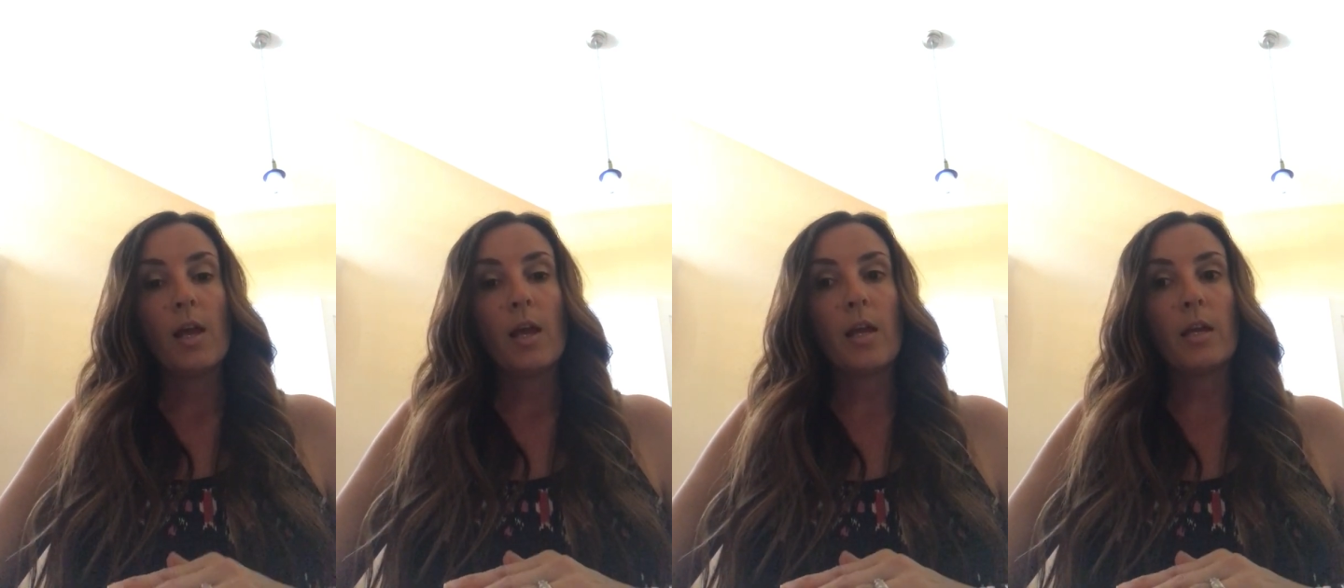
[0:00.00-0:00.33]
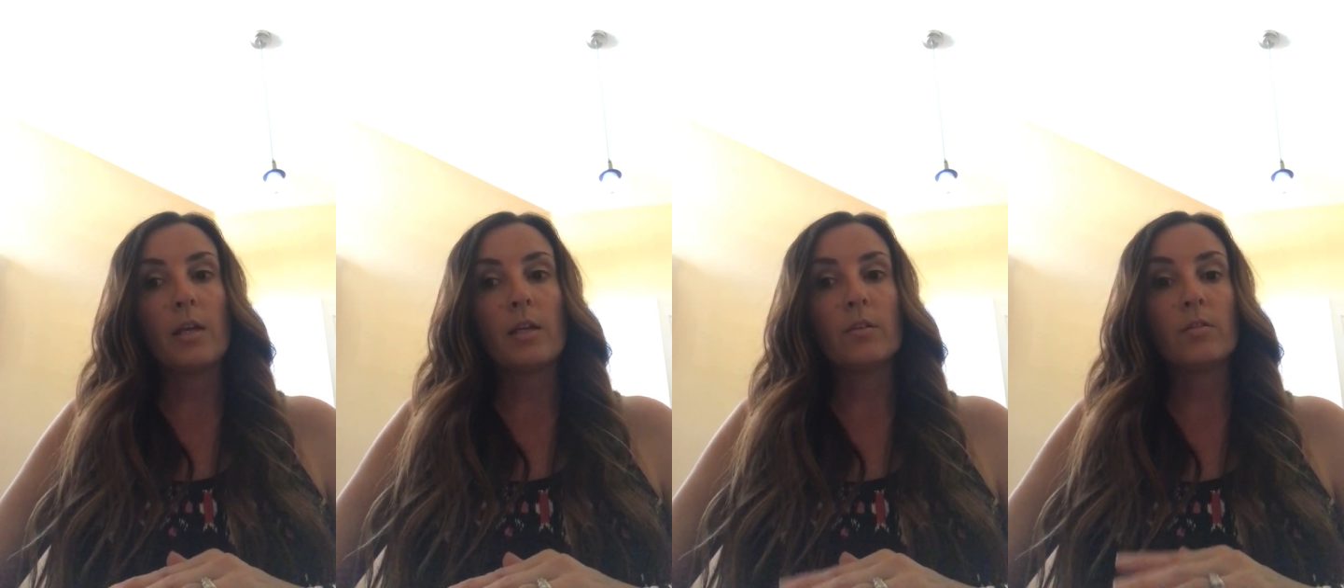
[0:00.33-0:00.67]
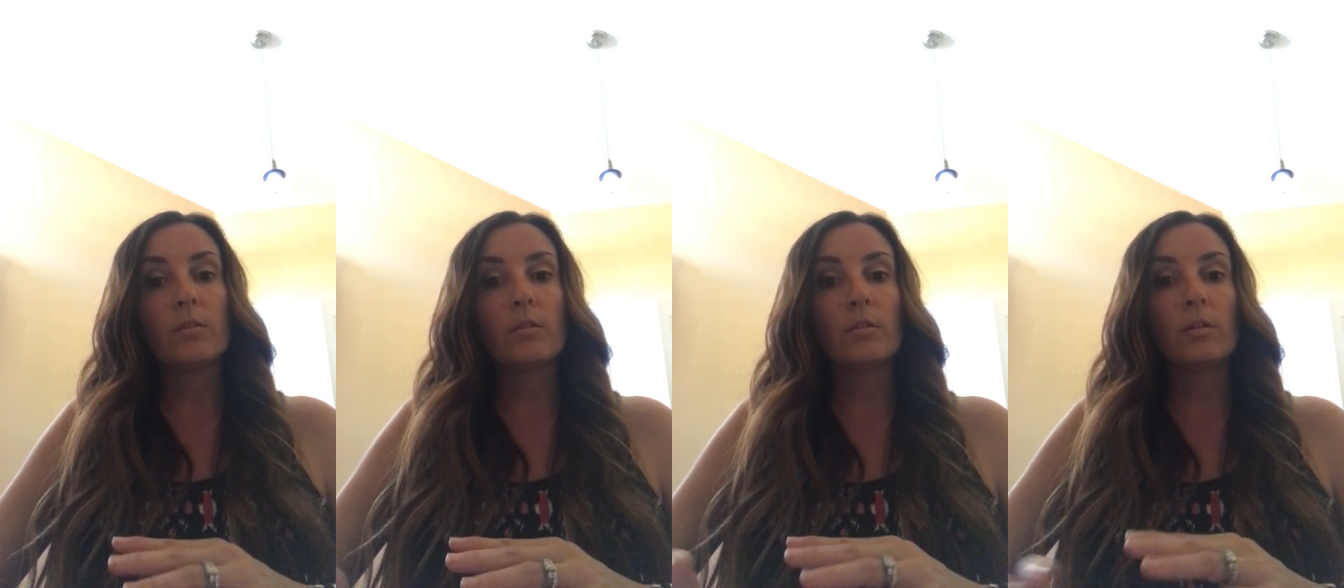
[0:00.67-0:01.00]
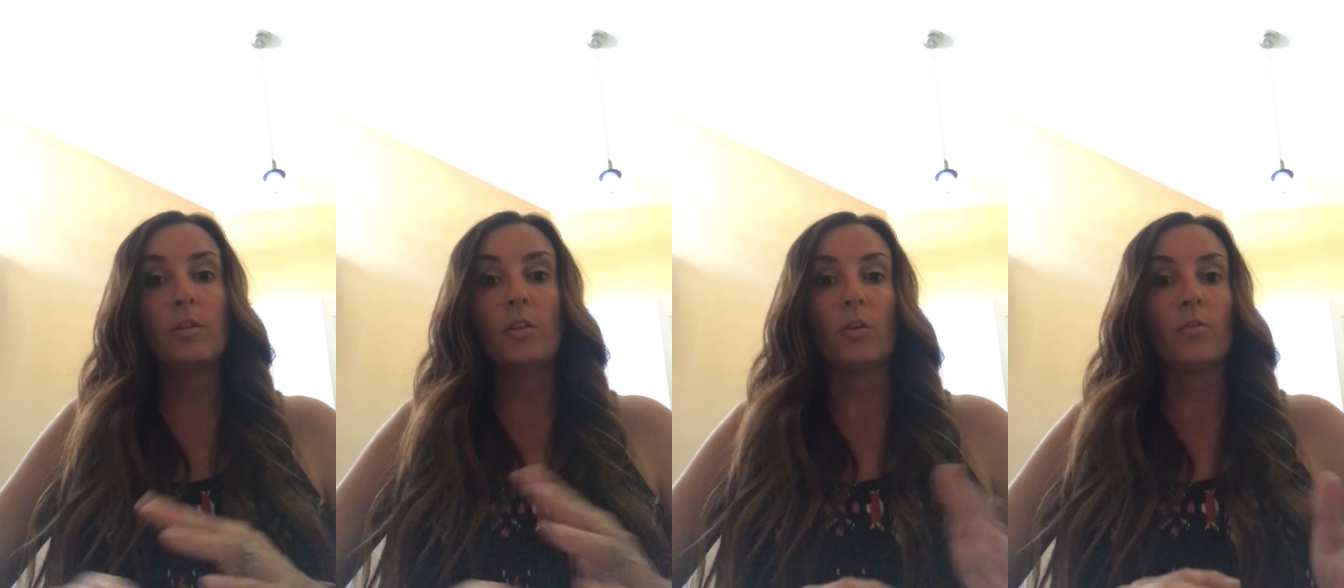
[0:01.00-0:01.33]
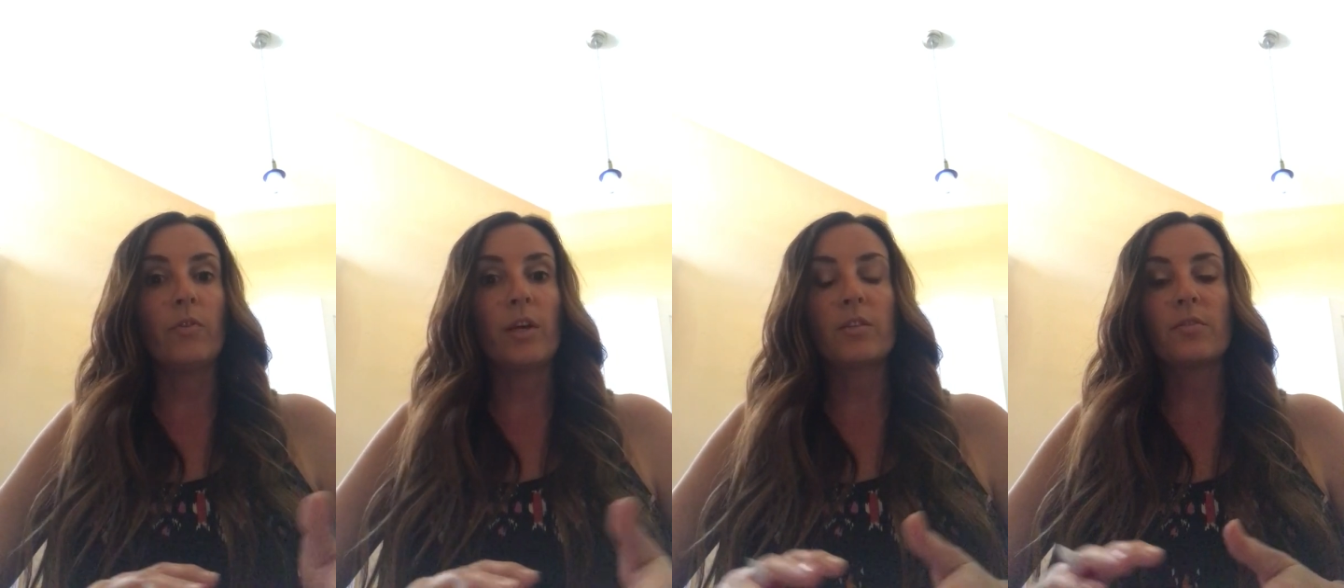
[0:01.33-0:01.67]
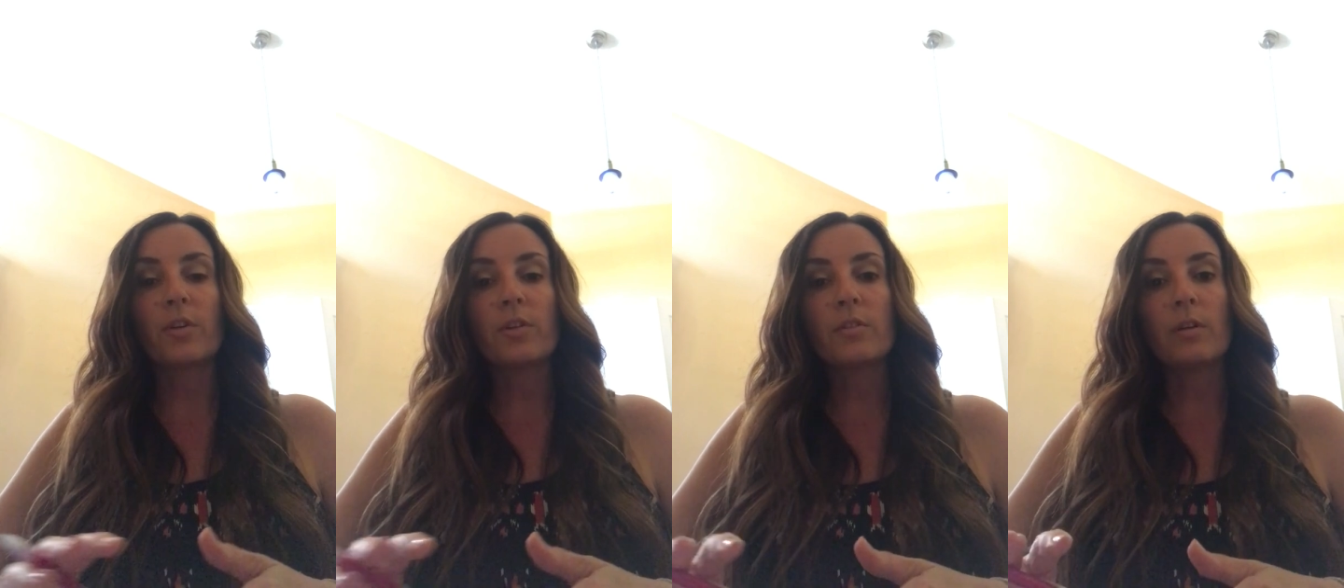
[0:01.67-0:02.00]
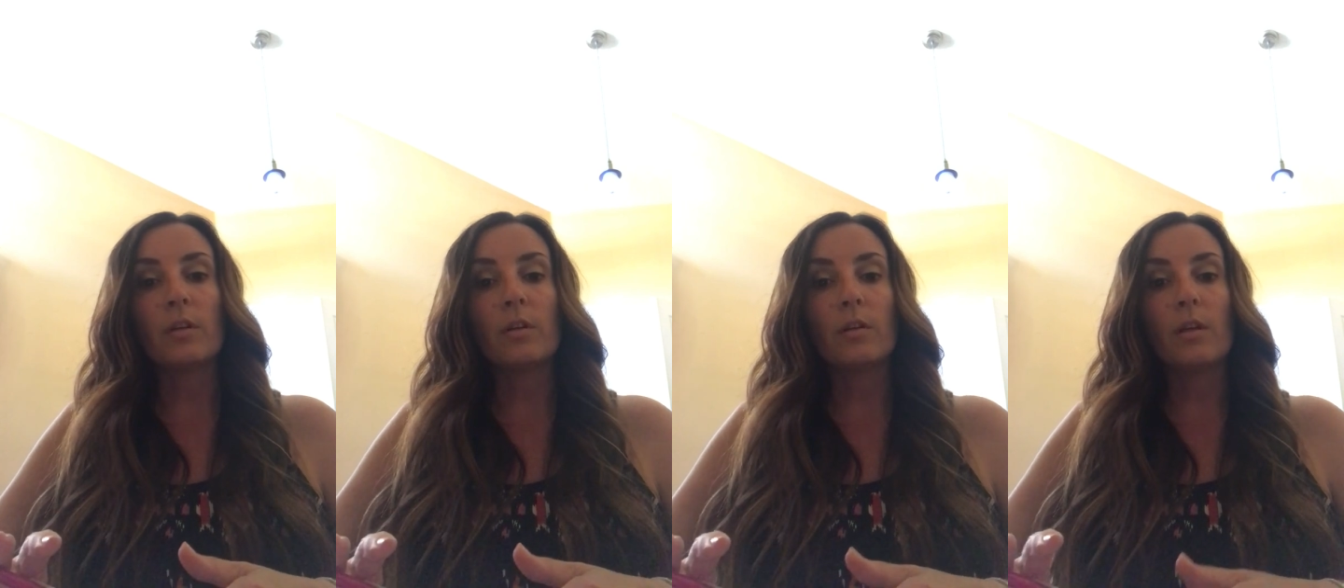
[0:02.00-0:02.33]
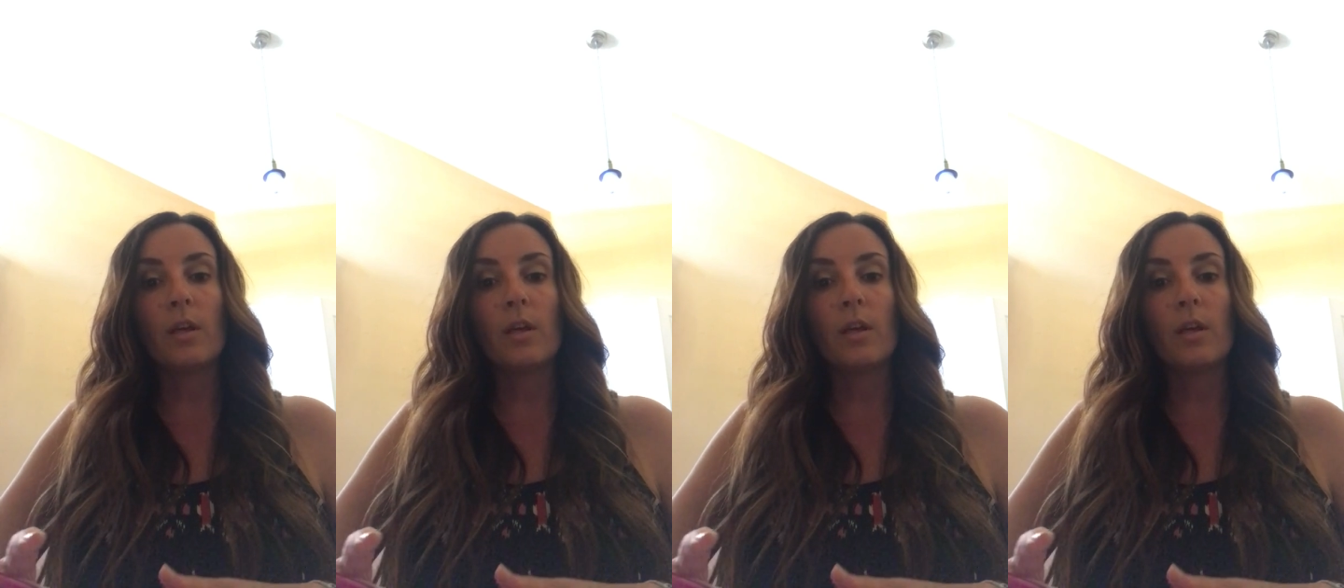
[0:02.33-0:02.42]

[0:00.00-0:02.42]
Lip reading: and vice versa.